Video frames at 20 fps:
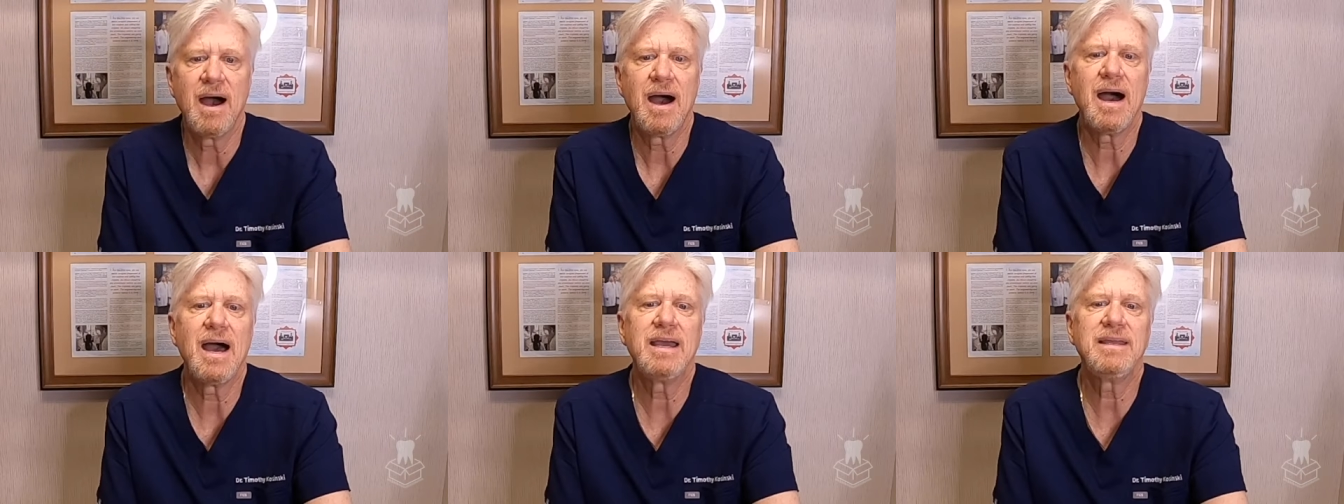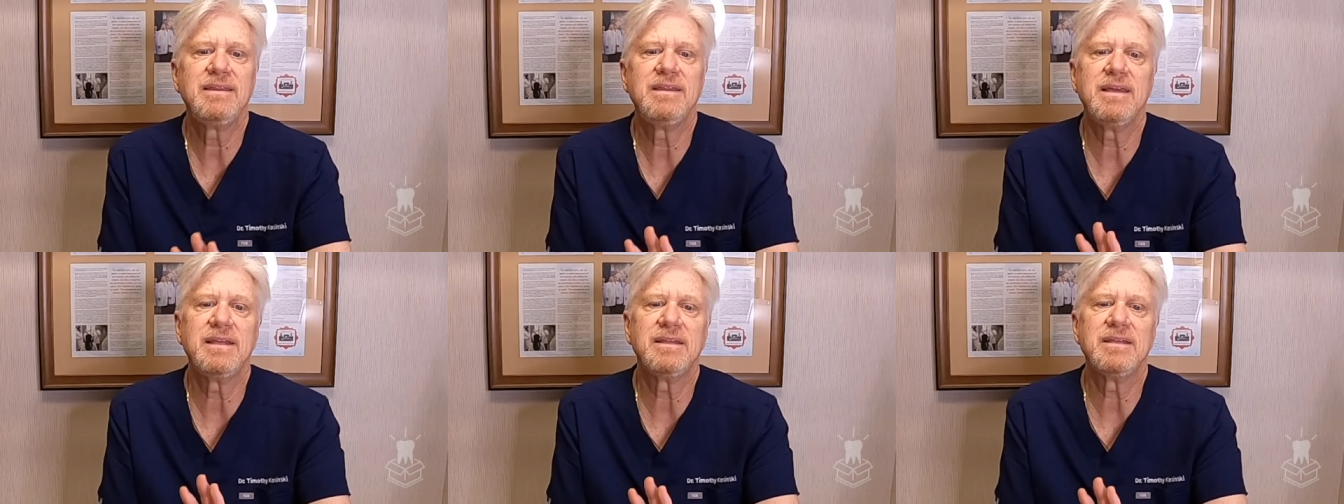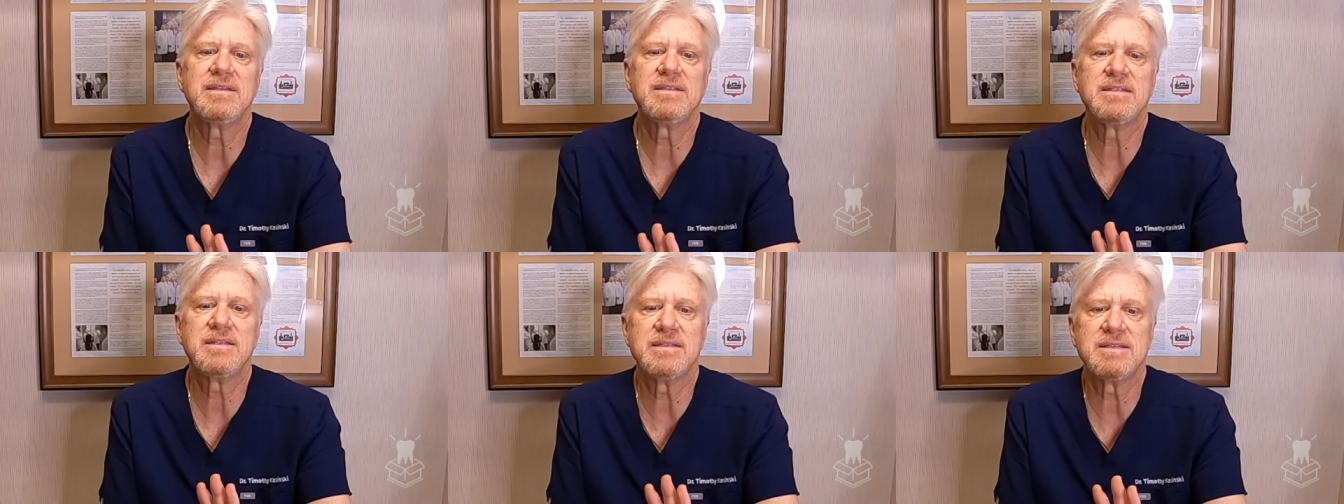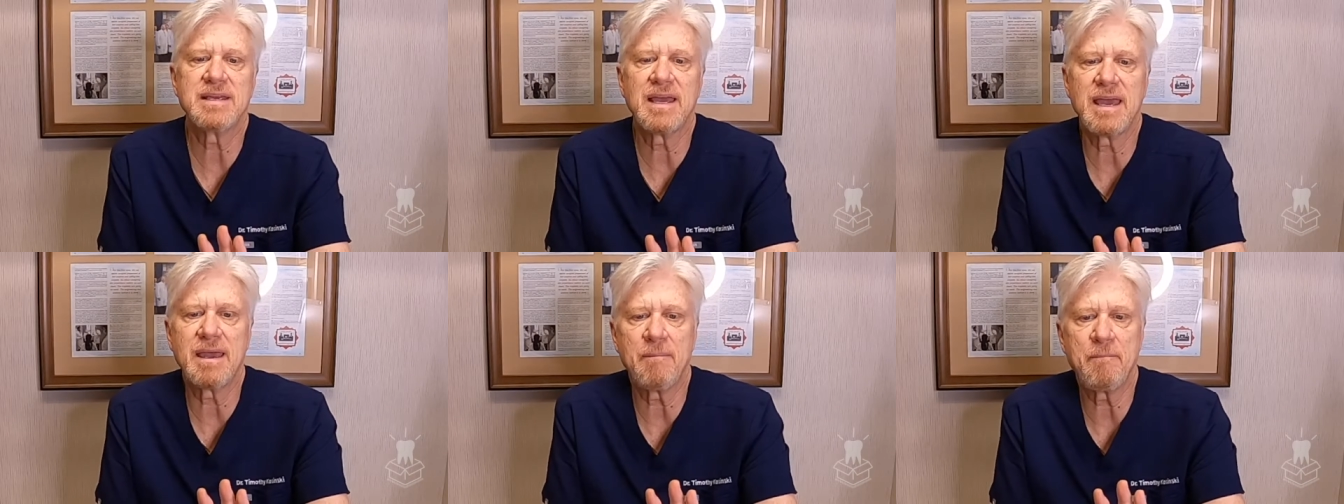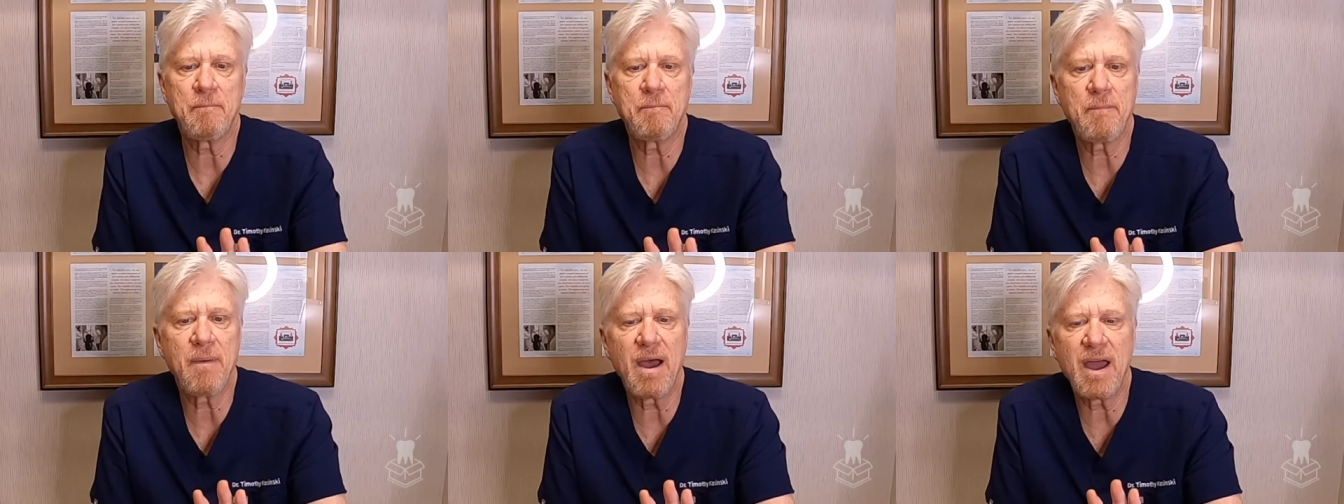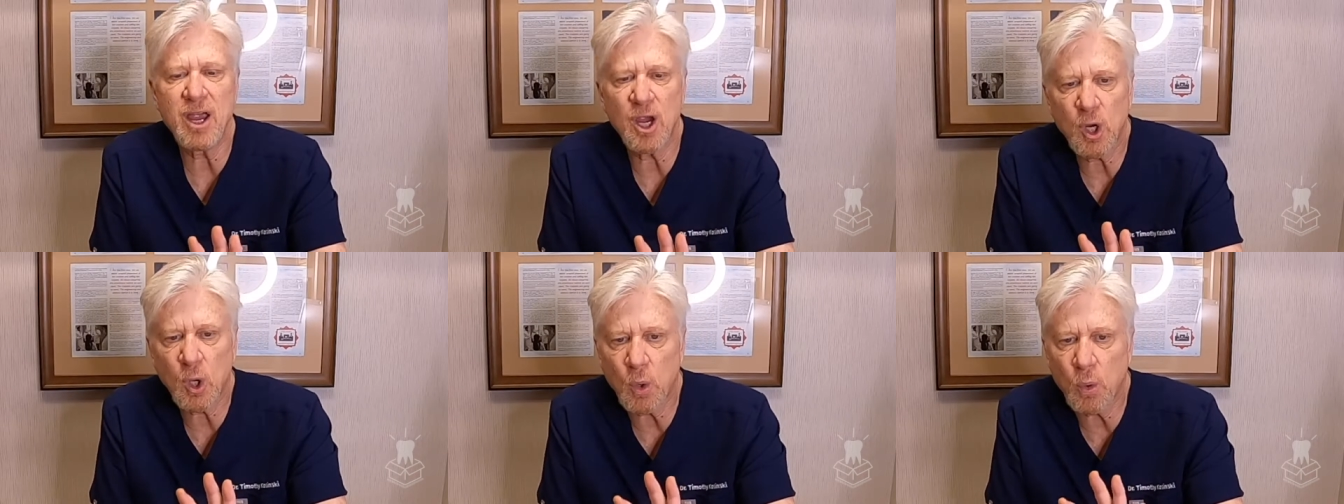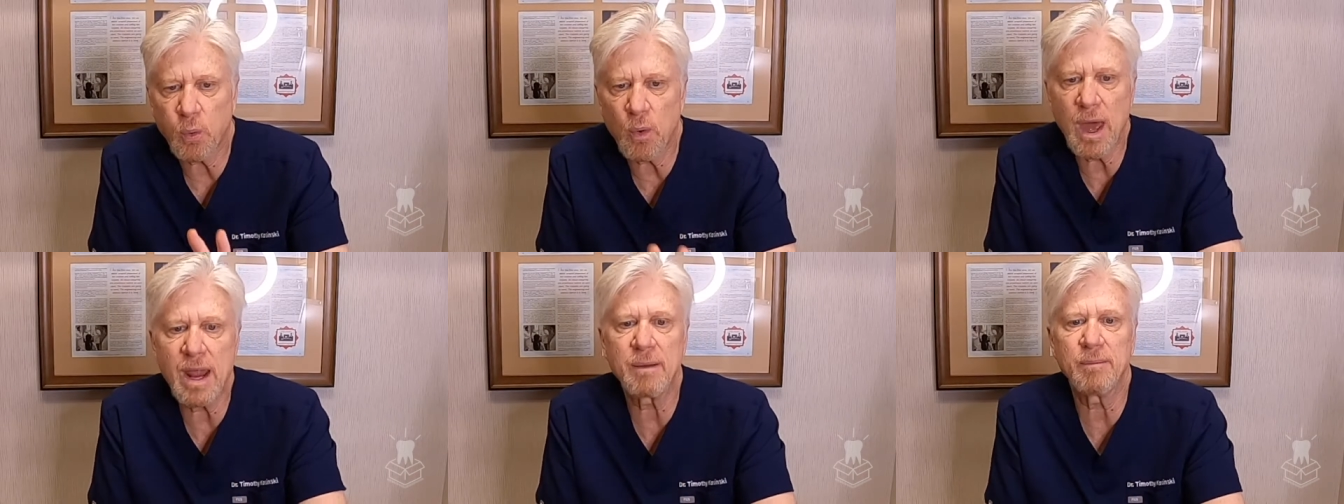I think this is a
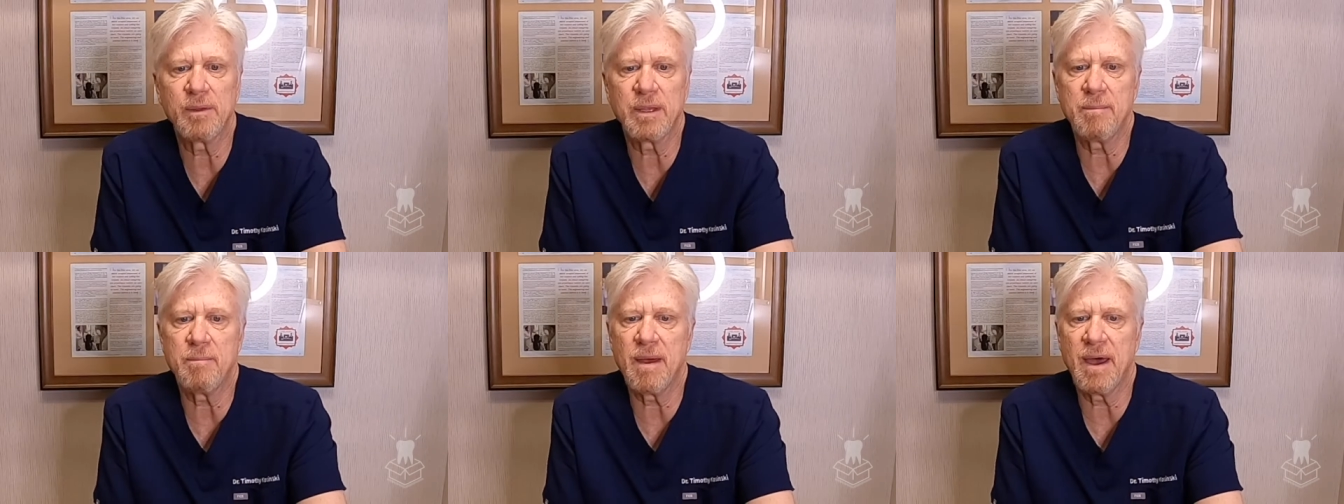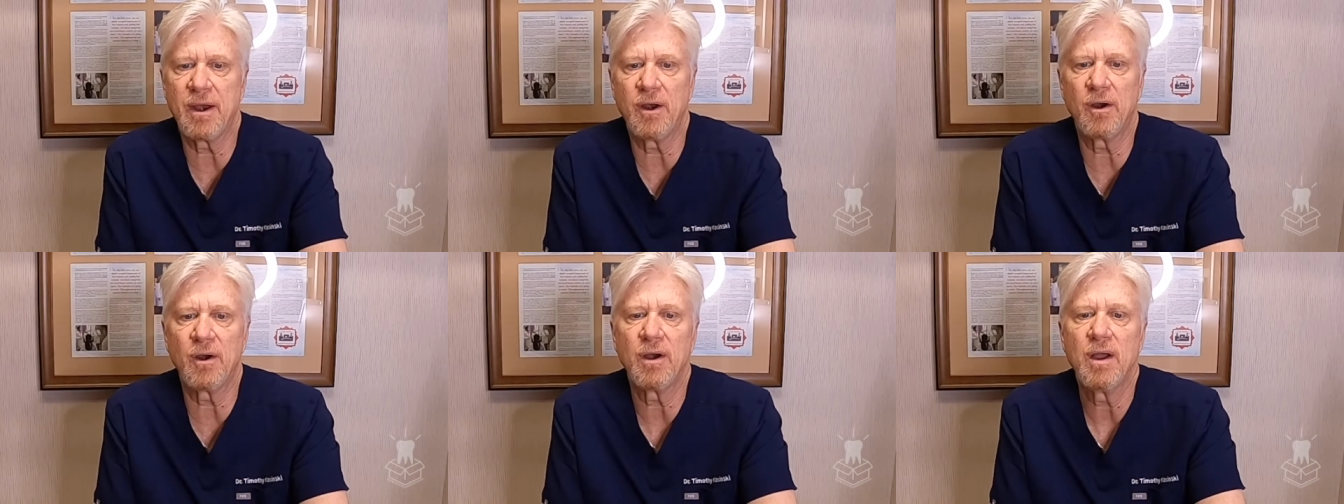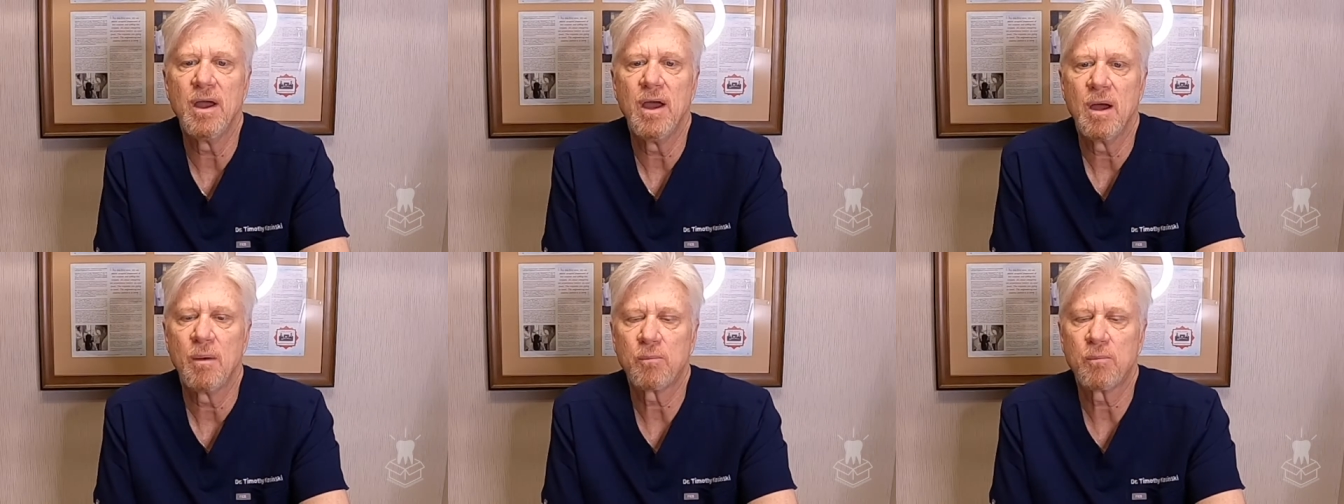incredibly better